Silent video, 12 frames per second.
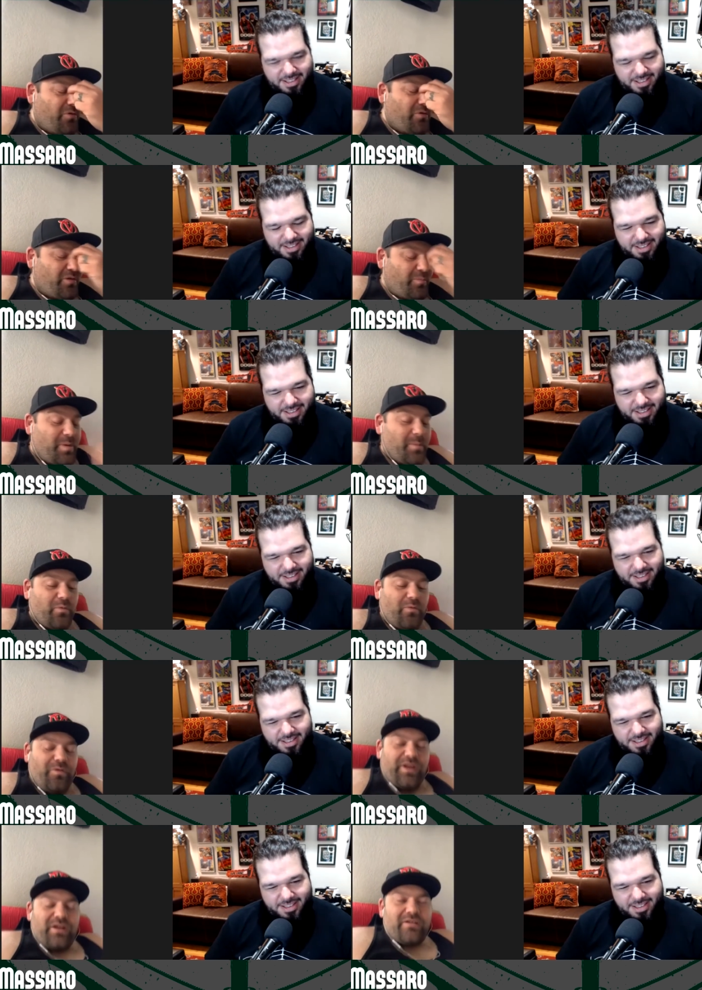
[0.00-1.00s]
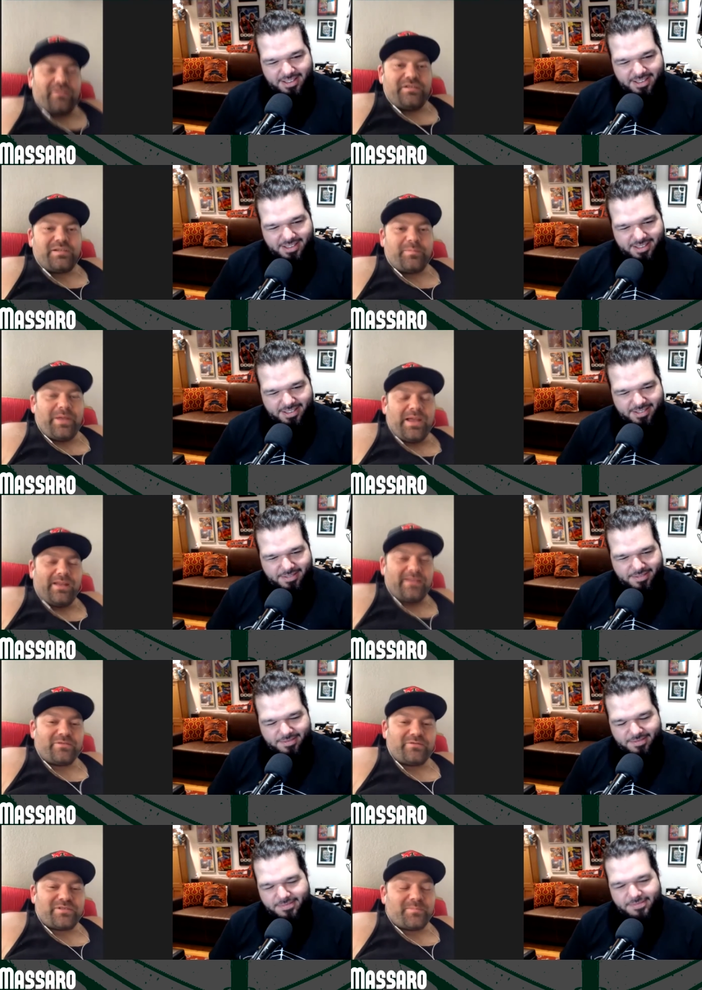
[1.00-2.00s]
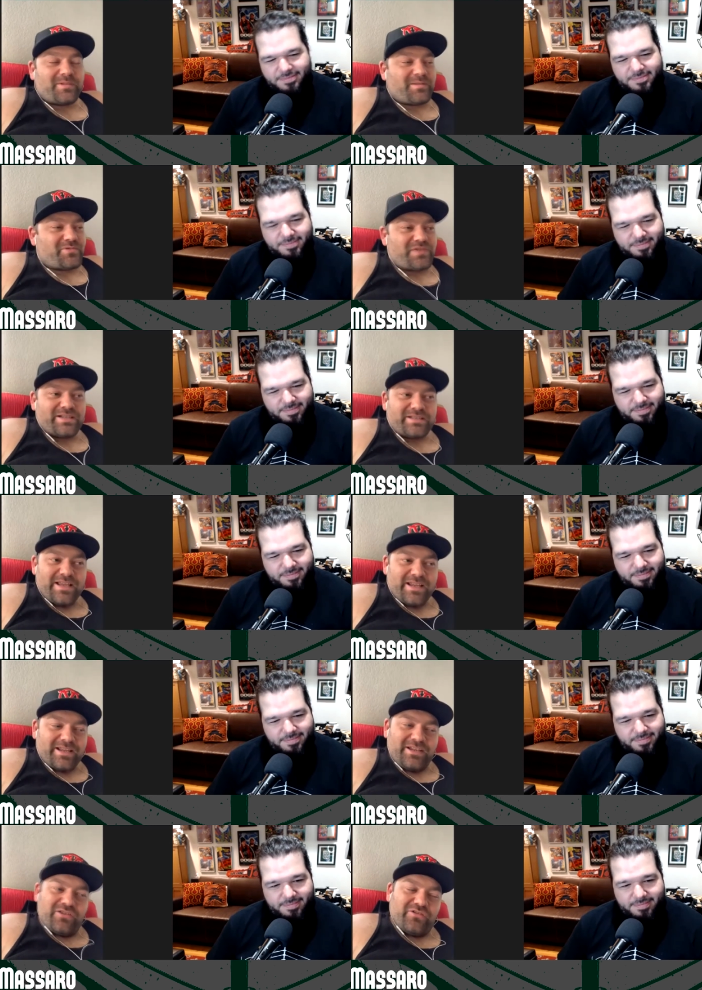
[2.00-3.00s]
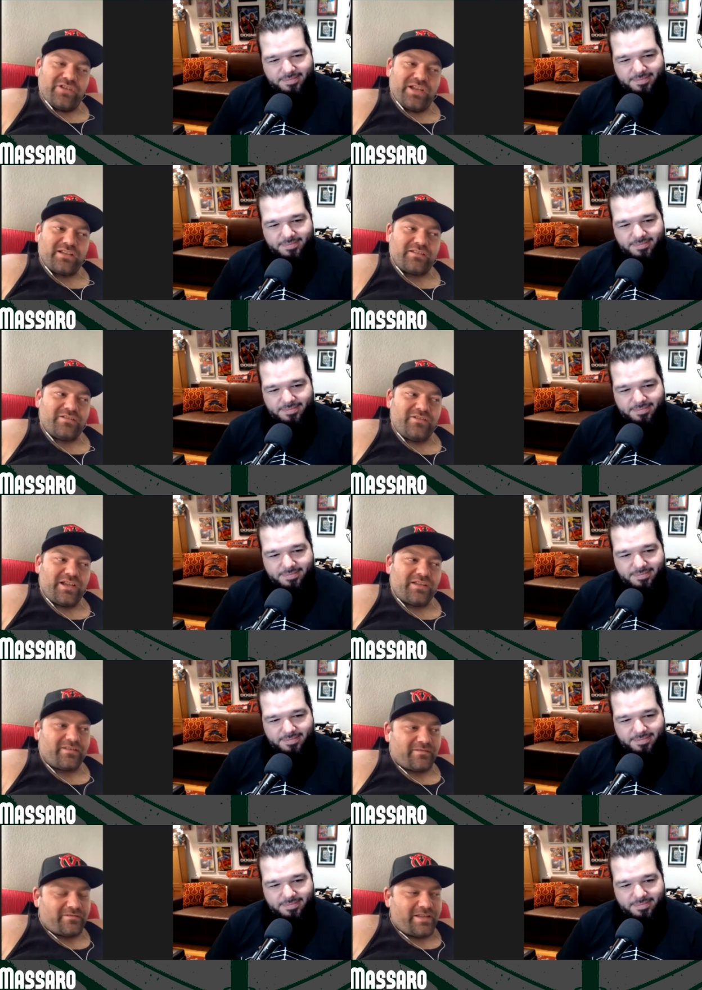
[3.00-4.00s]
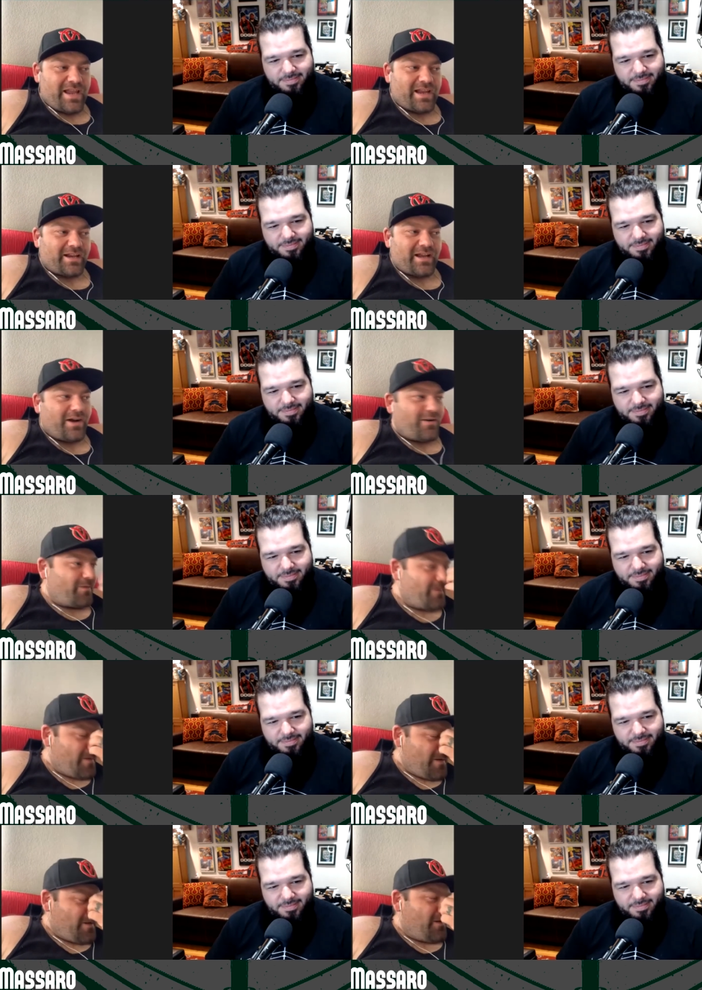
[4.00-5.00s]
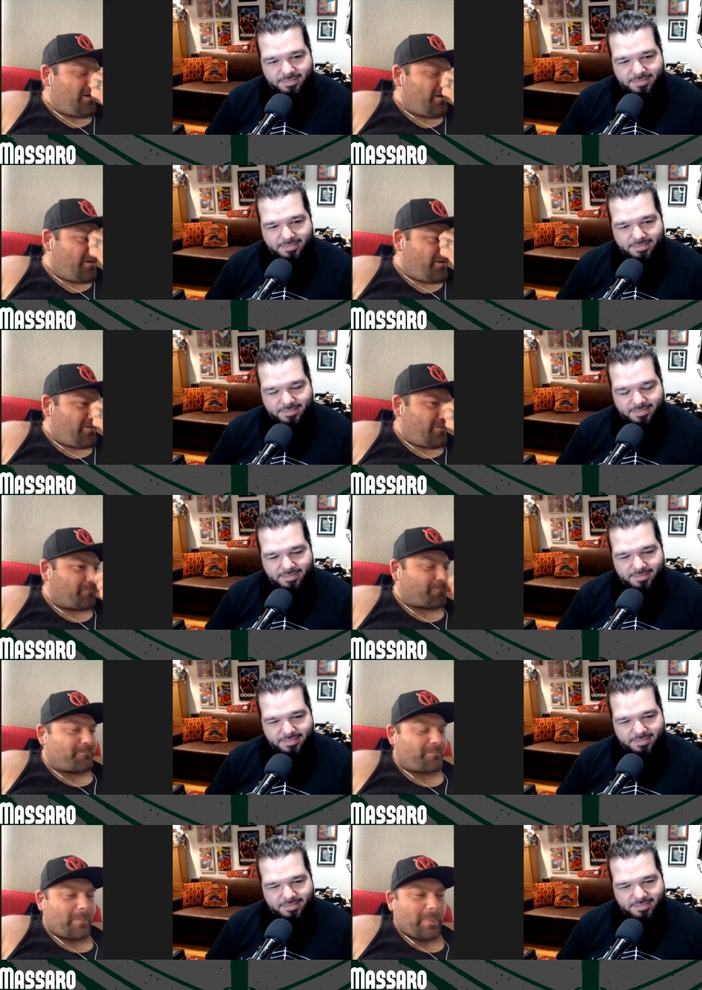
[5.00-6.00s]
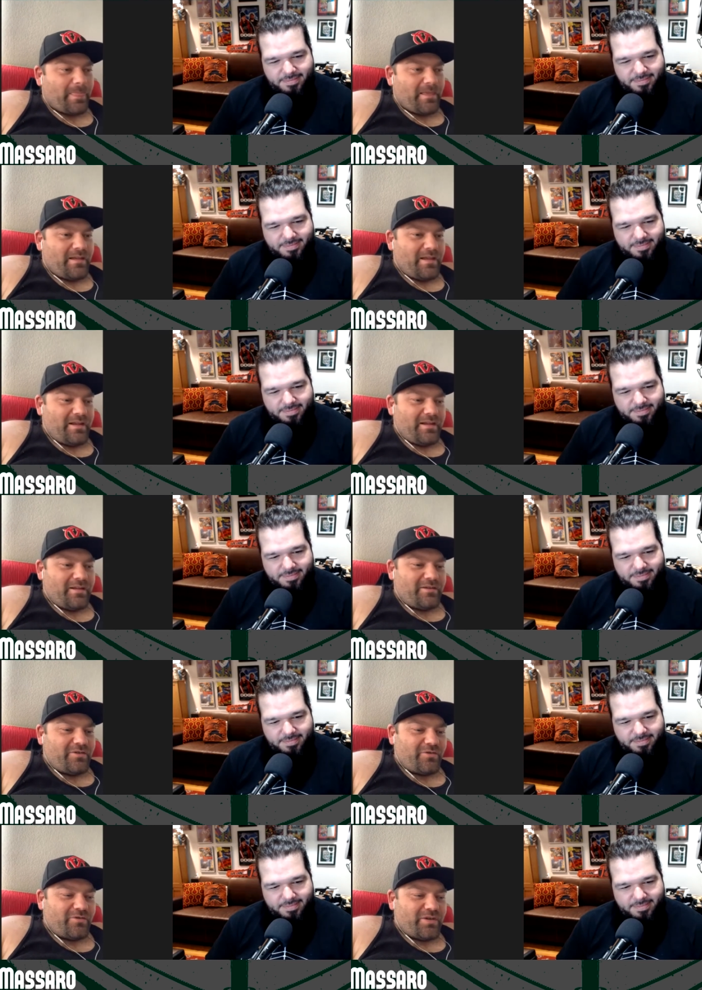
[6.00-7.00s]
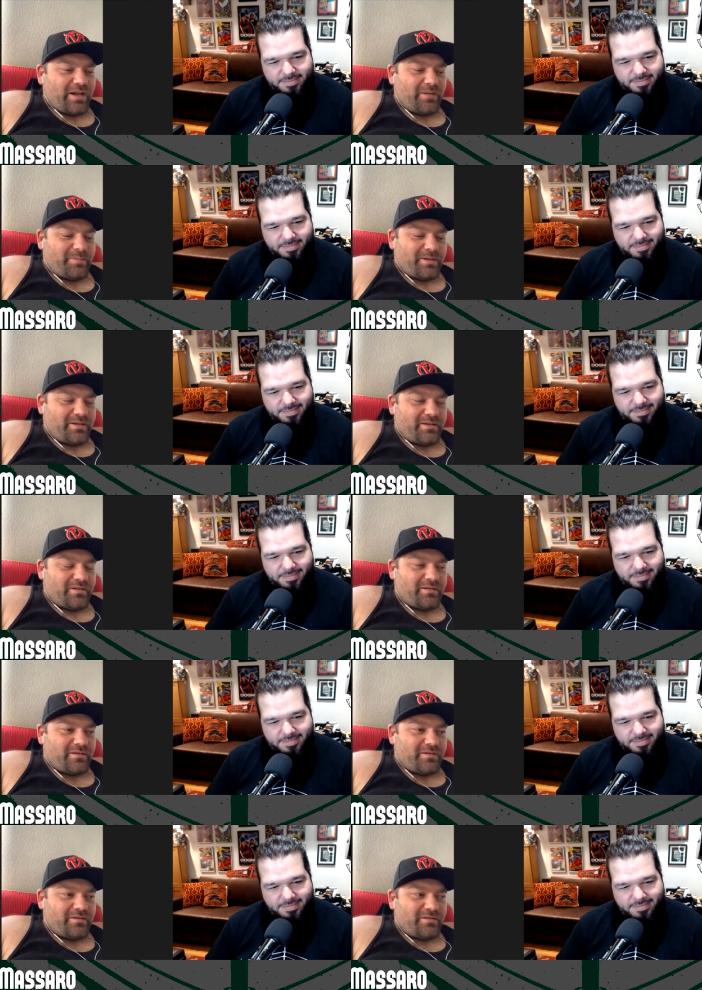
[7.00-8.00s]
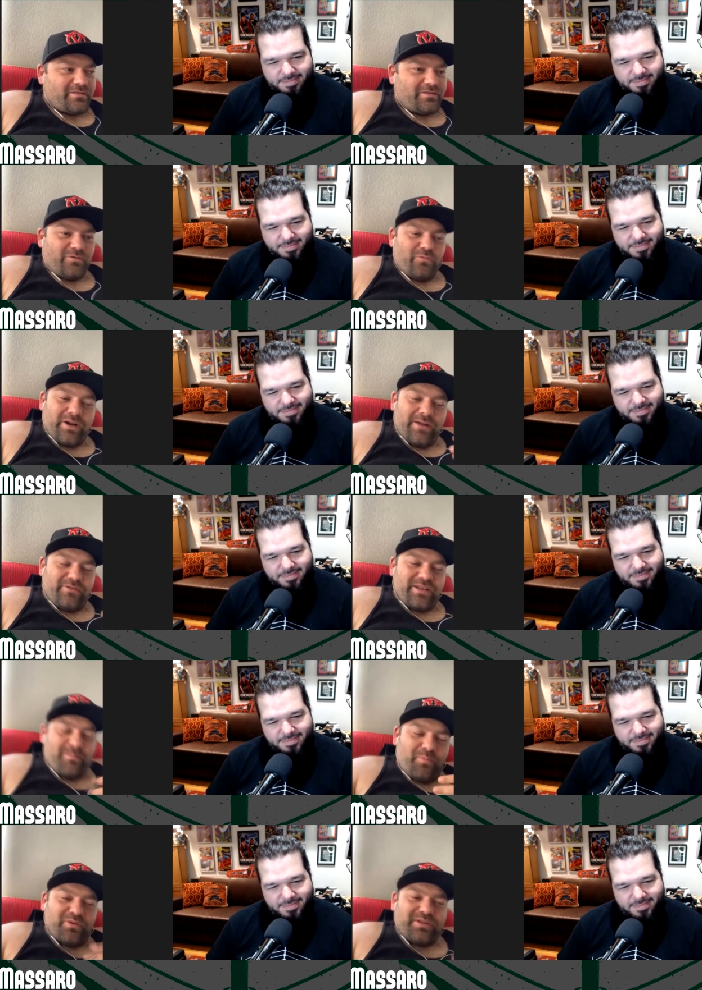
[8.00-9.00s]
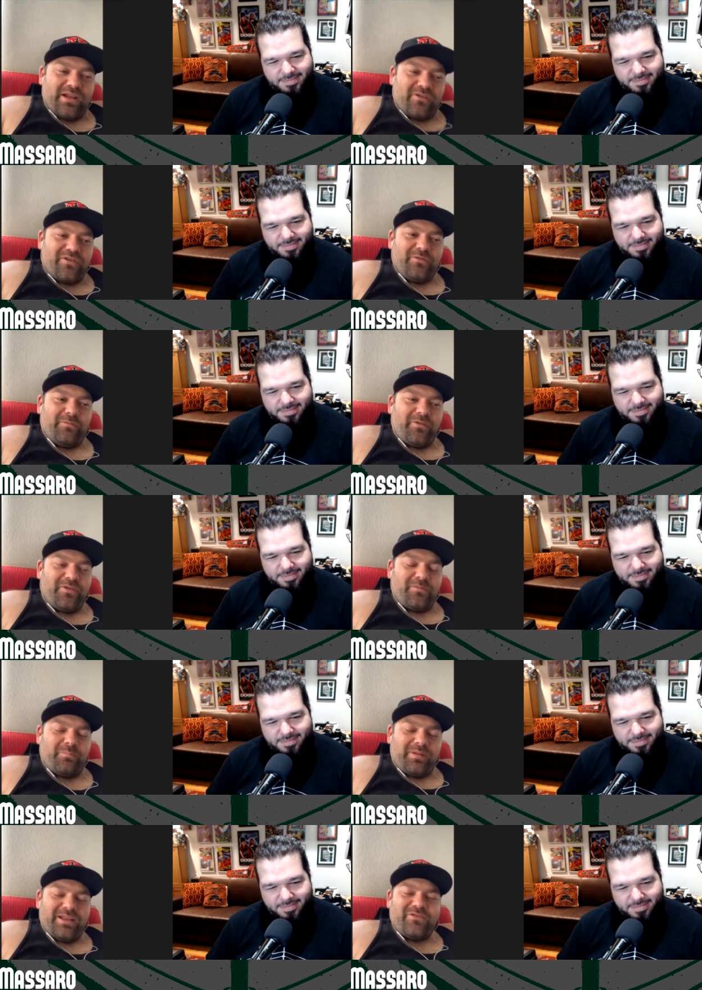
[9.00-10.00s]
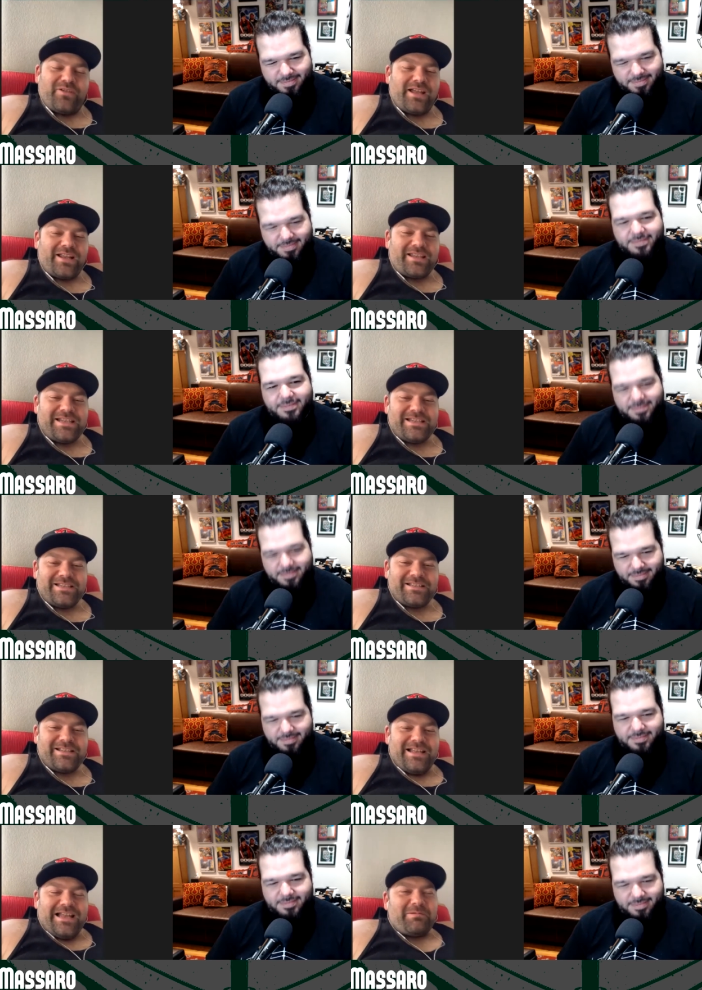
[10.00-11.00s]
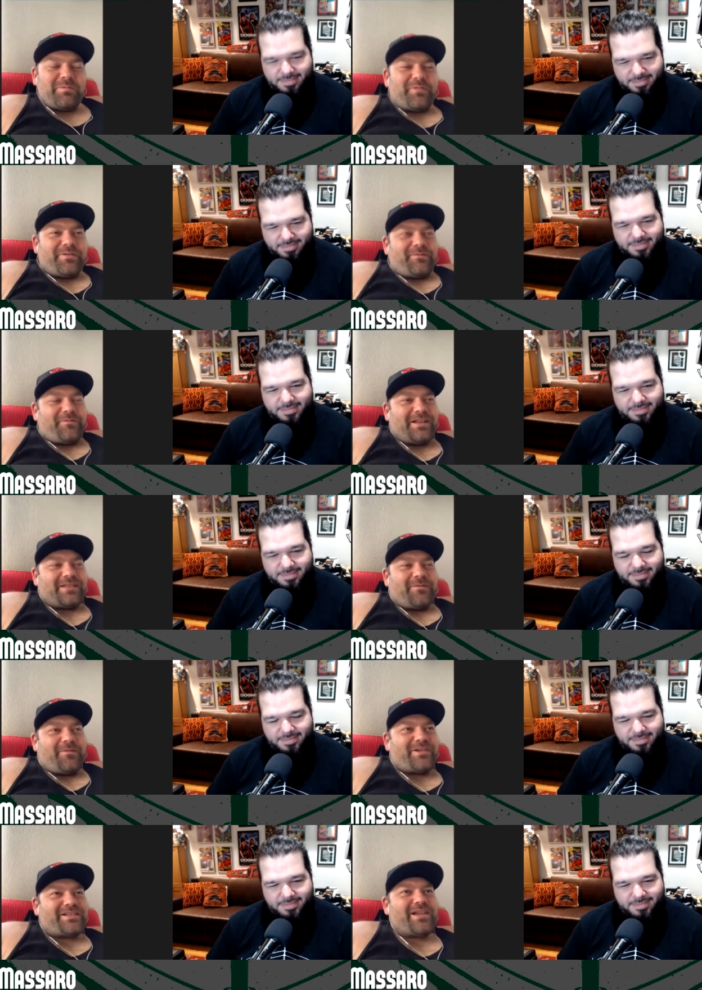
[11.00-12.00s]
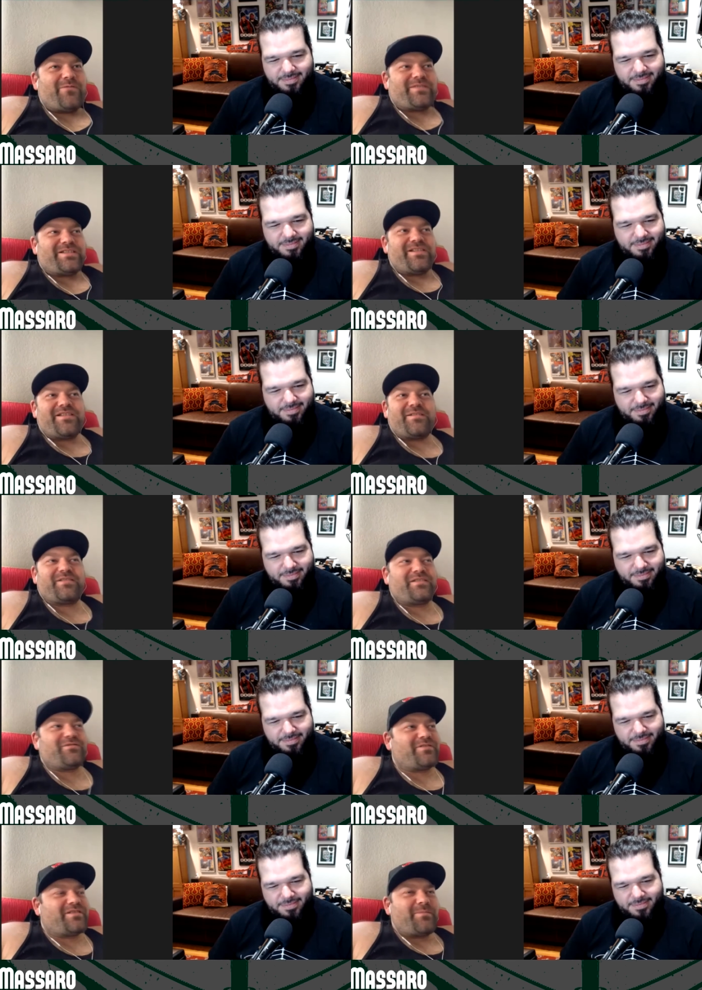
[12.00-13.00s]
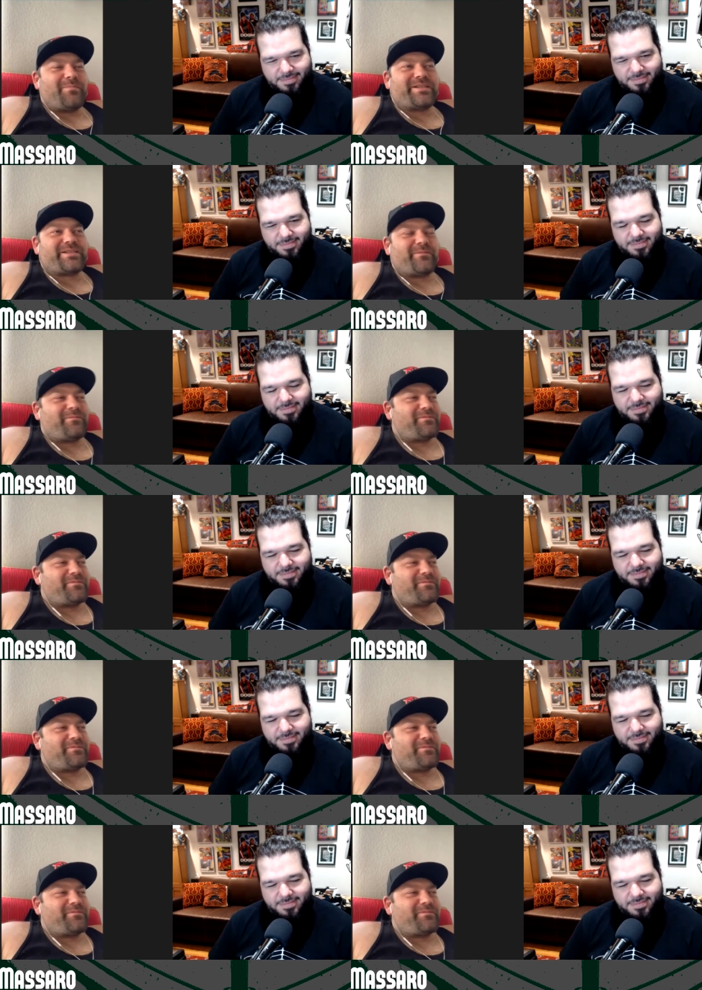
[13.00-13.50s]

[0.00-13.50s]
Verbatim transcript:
Speaker 1: the people there in Japan. So sometimes you get take, you know, you get you get taken out, um, and you know you gotta be, you know, whatever they put down on your on your plate, you gotta eat it. I remember the, like the first day I was there, the, you, they must have.